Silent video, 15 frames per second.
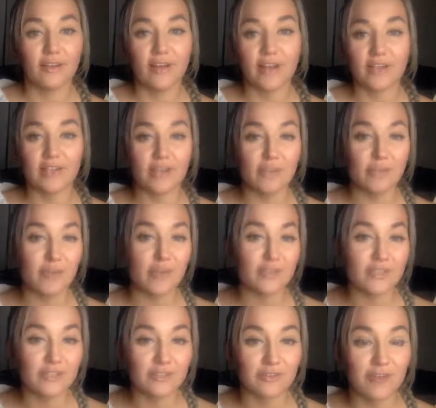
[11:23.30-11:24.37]
I check my
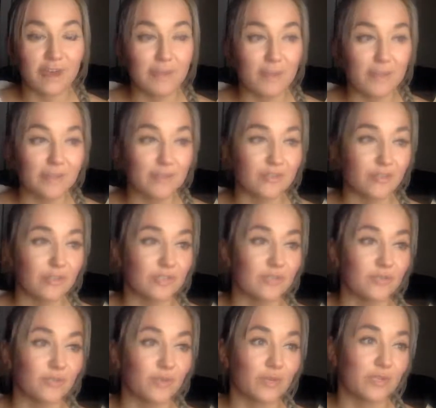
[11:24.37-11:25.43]
Instagram
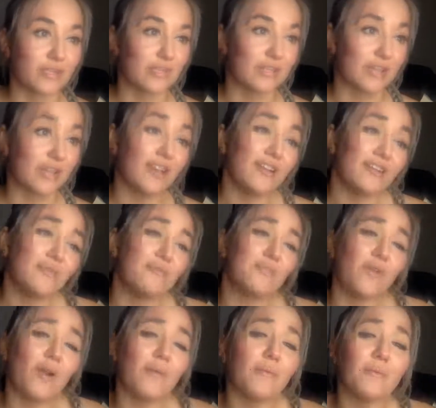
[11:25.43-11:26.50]
messages once a day. And
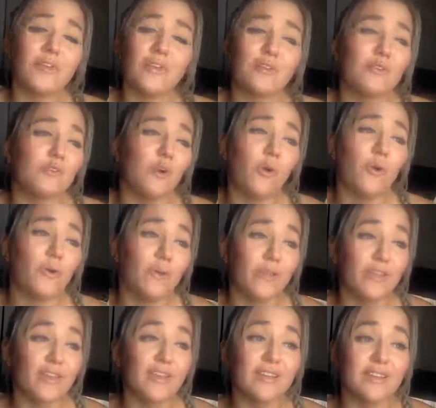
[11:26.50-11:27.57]
probably you know
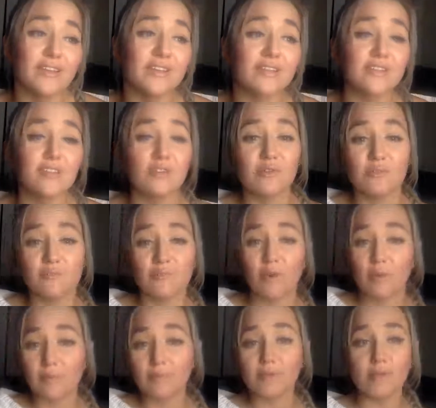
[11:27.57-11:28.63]
all this. You
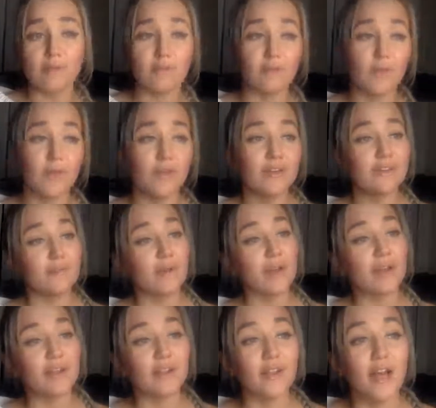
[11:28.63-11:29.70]
probably
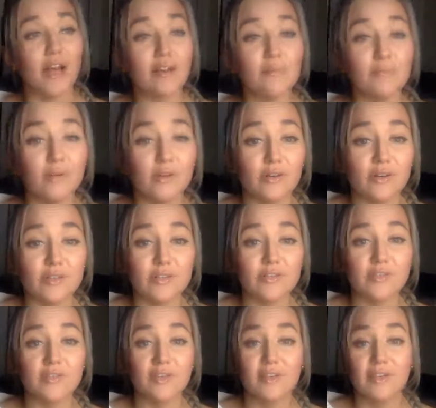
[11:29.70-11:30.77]
read a lot of
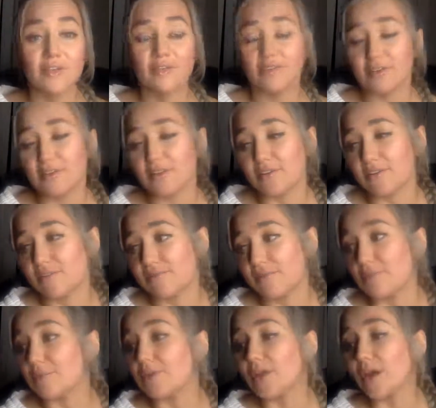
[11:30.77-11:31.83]
books
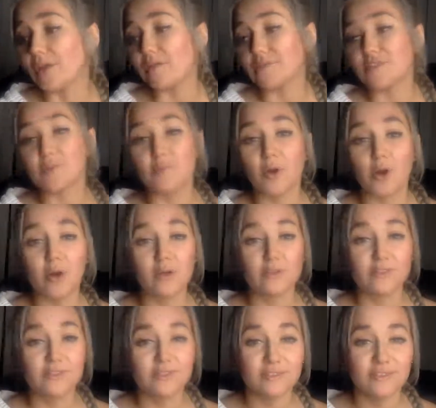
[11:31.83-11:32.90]
from a lot of
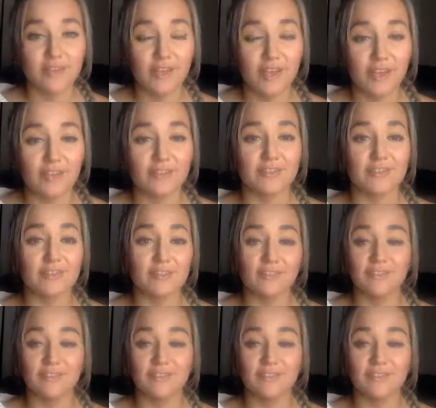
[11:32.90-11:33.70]
smart and